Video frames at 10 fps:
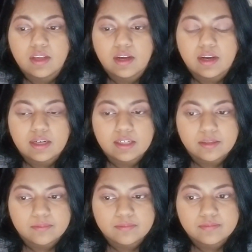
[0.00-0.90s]

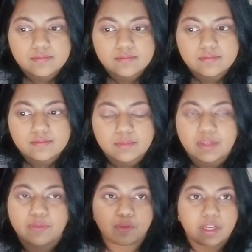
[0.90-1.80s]
My
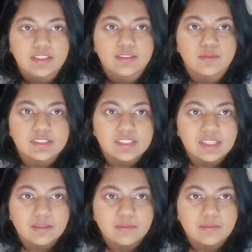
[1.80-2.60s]
friend was telling